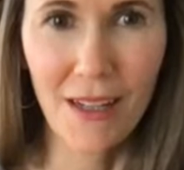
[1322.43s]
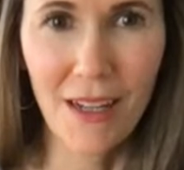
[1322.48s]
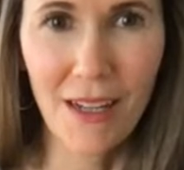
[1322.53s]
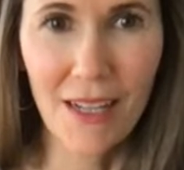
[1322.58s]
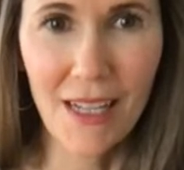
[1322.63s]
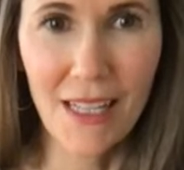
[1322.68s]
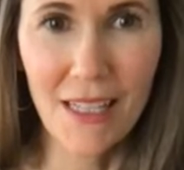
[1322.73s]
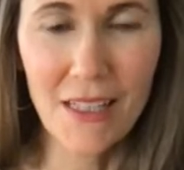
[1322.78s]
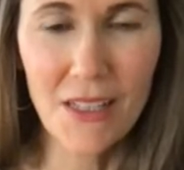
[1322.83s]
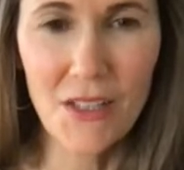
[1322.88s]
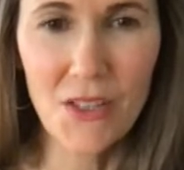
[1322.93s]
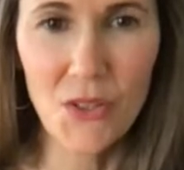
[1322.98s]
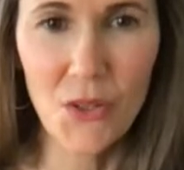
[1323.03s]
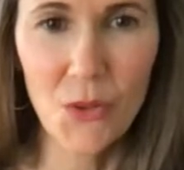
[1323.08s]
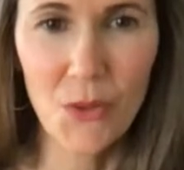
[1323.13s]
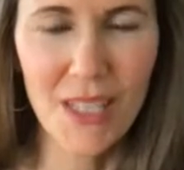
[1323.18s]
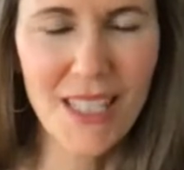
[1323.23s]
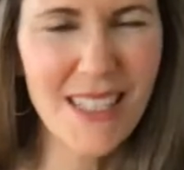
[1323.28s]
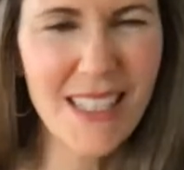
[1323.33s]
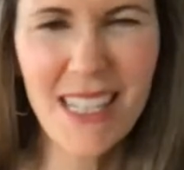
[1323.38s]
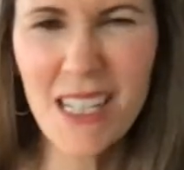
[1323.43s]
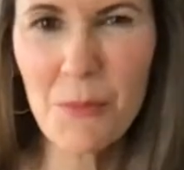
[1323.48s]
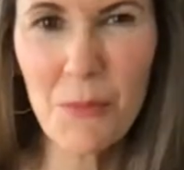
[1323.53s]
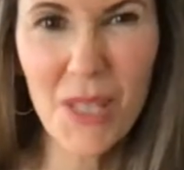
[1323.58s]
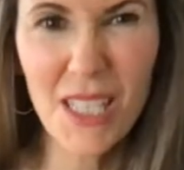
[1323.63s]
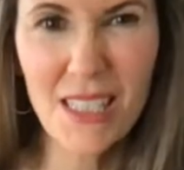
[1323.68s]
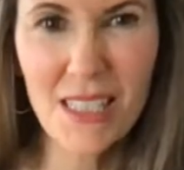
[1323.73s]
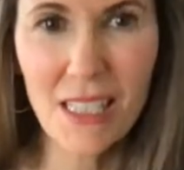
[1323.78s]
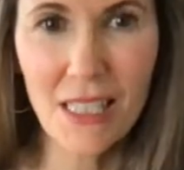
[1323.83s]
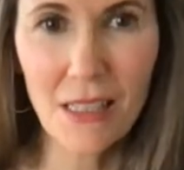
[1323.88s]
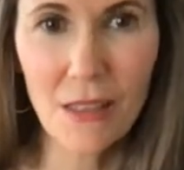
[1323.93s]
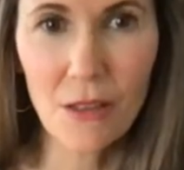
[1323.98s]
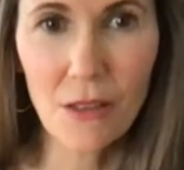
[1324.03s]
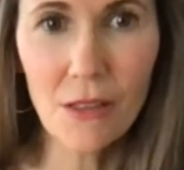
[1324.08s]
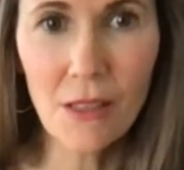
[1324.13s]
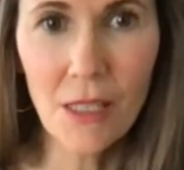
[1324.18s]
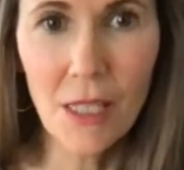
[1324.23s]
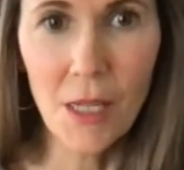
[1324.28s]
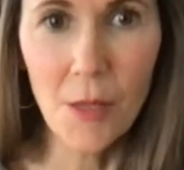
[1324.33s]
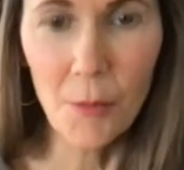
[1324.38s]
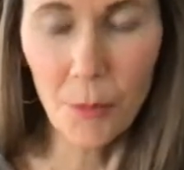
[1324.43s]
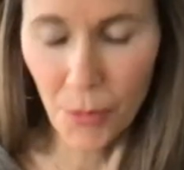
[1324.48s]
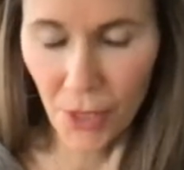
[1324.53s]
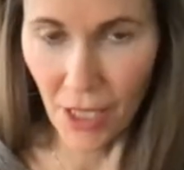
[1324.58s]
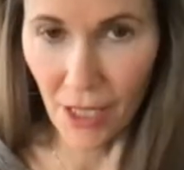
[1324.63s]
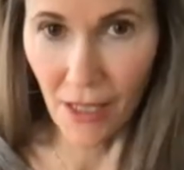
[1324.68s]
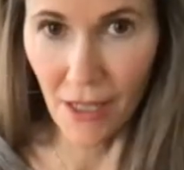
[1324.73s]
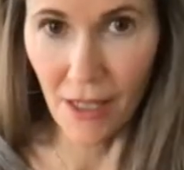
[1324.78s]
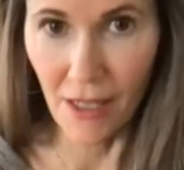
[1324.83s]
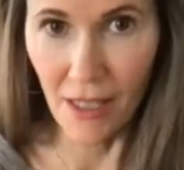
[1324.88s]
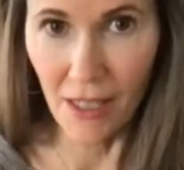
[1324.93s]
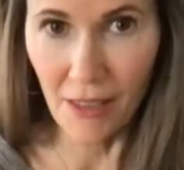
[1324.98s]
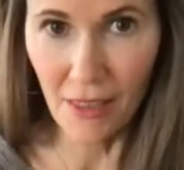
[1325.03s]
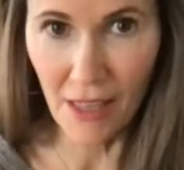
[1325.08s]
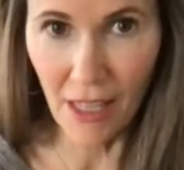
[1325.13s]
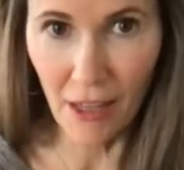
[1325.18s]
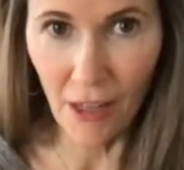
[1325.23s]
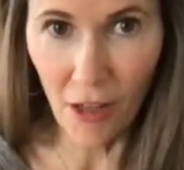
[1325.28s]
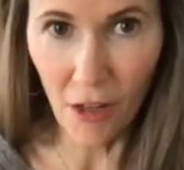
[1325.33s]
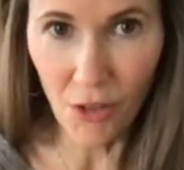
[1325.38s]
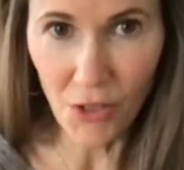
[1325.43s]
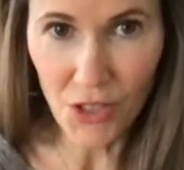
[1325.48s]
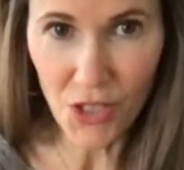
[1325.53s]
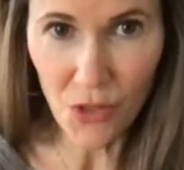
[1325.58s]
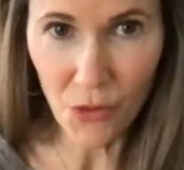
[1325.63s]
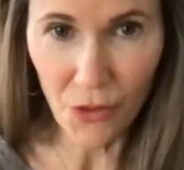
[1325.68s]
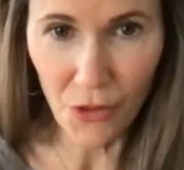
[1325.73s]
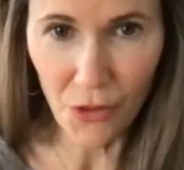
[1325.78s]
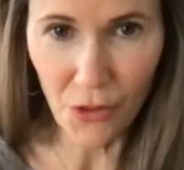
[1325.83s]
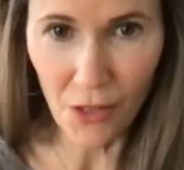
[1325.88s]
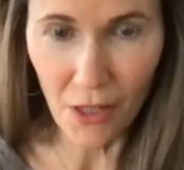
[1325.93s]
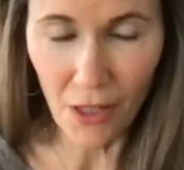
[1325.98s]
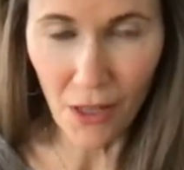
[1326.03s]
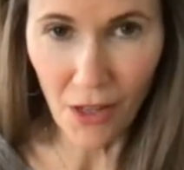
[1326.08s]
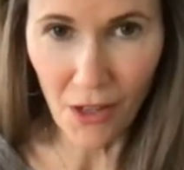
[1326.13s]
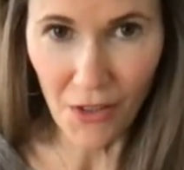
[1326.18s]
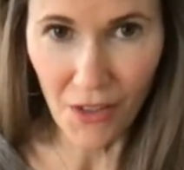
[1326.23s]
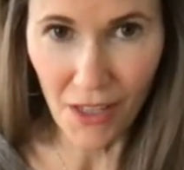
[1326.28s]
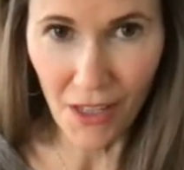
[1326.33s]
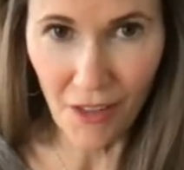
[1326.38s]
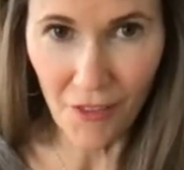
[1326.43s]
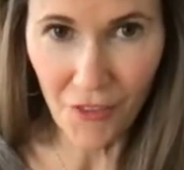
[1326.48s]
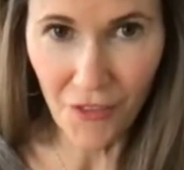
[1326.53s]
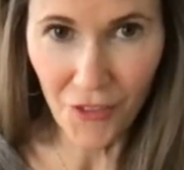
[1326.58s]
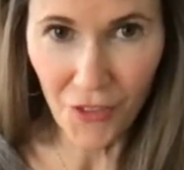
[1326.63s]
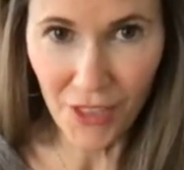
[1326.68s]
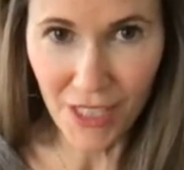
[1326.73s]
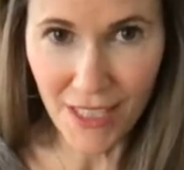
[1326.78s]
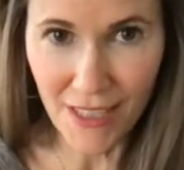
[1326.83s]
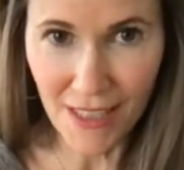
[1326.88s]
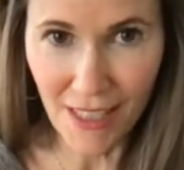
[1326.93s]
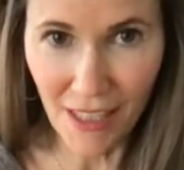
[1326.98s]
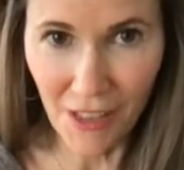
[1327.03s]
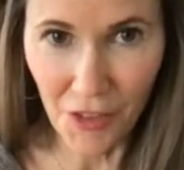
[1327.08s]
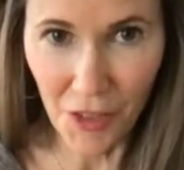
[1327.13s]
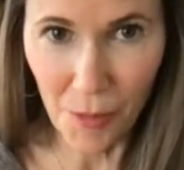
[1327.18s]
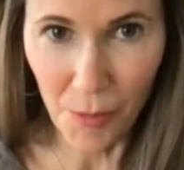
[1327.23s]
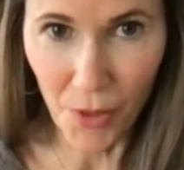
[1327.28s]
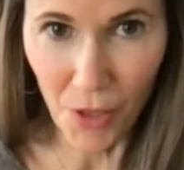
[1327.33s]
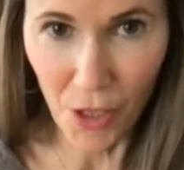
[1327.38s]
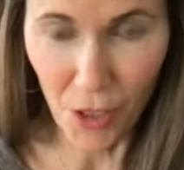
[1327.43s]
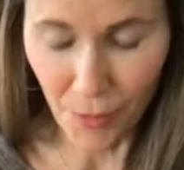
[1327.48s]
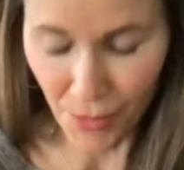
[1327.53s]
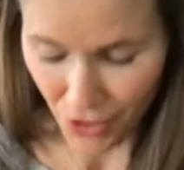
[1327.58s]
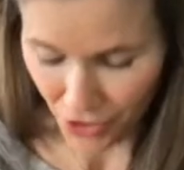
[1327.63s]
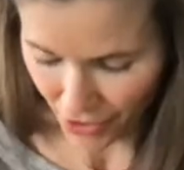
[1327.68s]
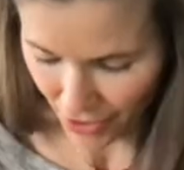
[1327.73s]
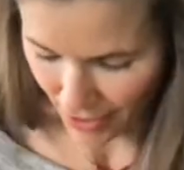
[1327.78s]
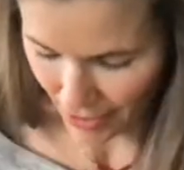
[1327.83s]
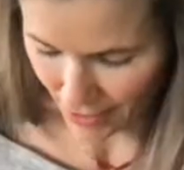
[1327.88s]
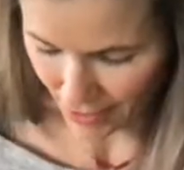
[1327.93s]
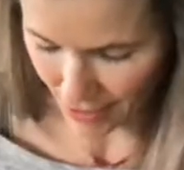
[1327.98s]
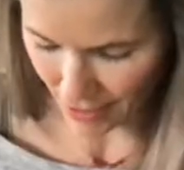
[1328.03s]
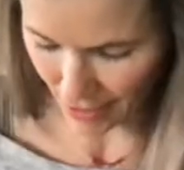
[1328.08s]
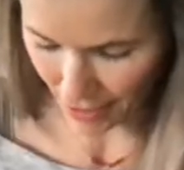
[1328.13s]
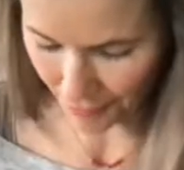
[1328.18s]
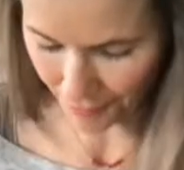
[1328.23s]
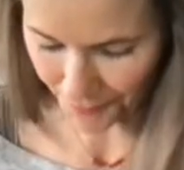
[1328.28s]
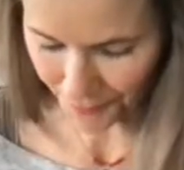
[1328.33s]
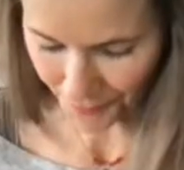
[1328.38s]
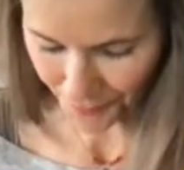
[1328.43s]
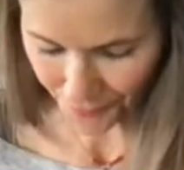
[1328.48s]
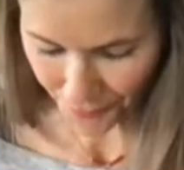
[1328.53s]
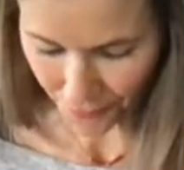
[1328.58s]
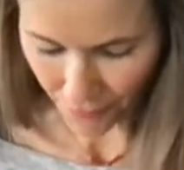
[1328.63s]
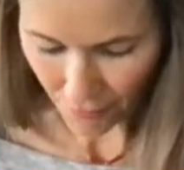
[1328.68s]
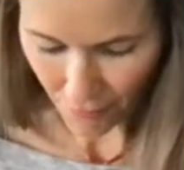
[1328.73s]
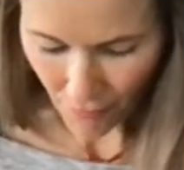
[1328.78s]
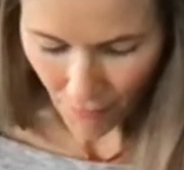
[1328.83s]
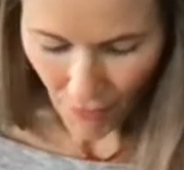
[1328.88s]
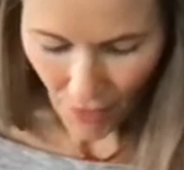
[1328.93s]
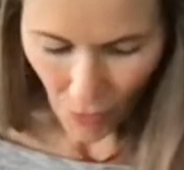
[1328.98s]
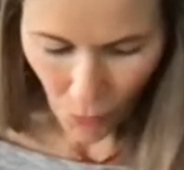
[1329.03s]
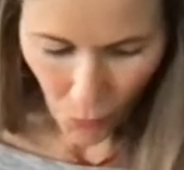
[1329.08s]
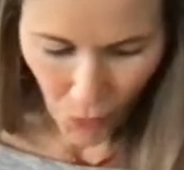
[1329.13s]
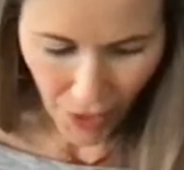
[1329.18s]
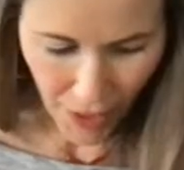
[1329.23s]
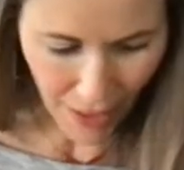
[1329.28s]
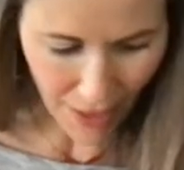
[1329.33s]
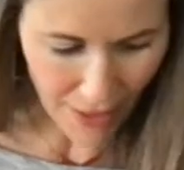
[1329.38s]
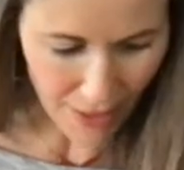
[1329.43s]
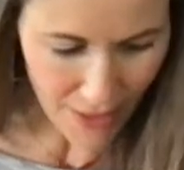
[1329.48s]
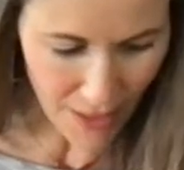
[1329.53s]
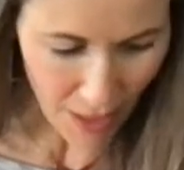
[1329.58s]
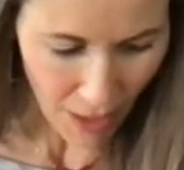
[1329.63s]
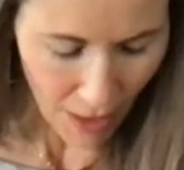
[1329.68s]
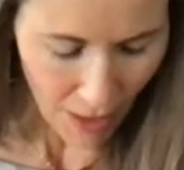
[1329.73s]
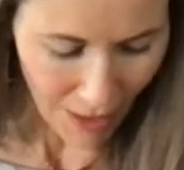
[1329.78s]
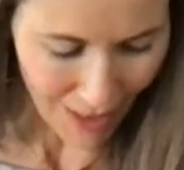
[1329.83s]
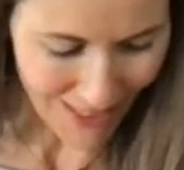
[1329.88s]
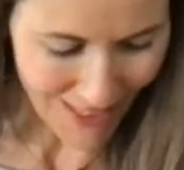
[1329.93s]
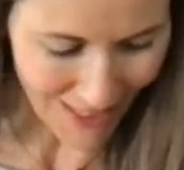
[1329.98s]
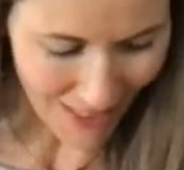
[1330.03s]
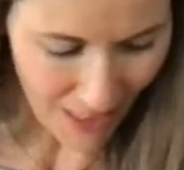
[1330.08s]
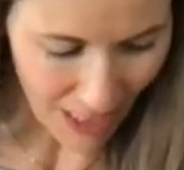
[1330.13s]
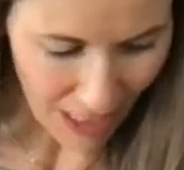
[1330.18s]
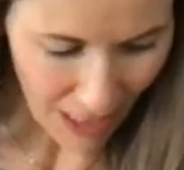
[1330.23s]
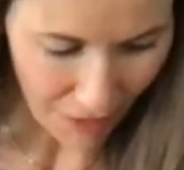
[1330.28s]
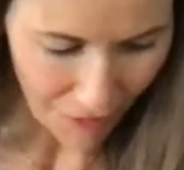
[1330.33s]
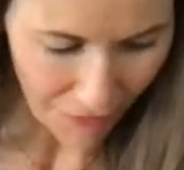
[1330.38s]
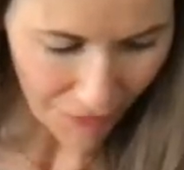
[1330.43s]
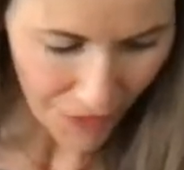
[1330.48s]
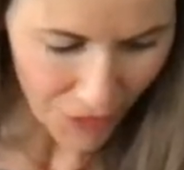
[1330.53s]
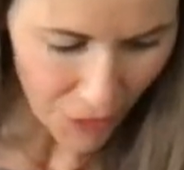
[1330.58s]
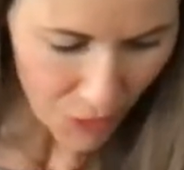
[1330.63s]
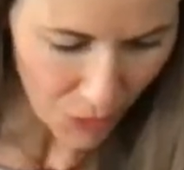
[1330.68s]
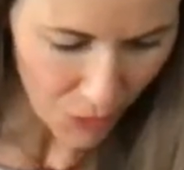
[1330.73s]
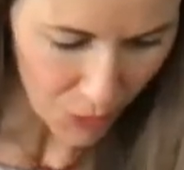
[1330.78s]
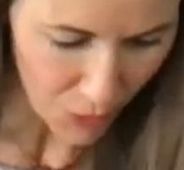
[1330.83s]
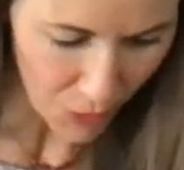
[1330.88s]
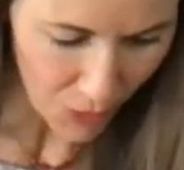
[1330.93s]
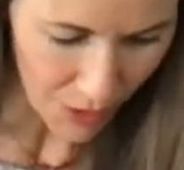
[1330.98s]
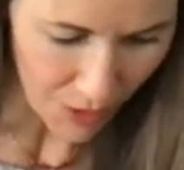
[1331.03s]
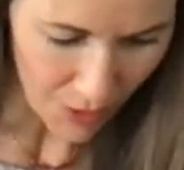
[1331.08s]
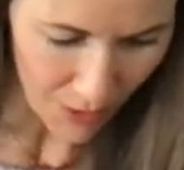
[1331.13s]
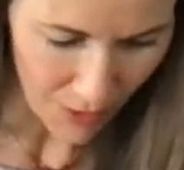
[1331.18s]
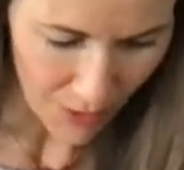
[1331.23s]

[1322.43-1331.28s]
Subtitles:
cut it. So it's not a big deal, but they also are not fully set on the bottom, as you can see. Whereas I did get a few